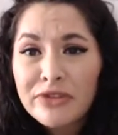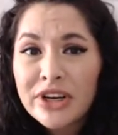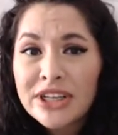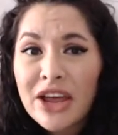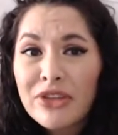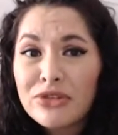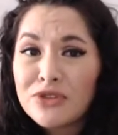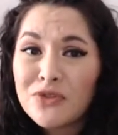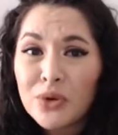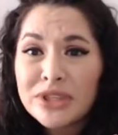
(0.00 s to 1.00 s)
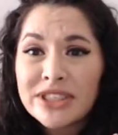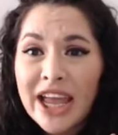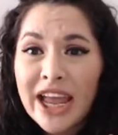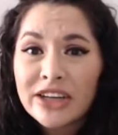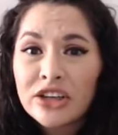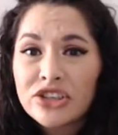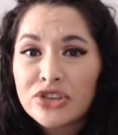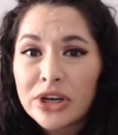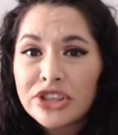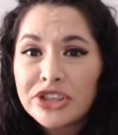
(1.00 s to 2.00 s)
for us how those forces act on
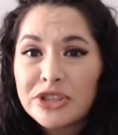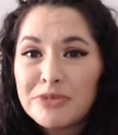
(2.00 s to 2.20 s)
structures,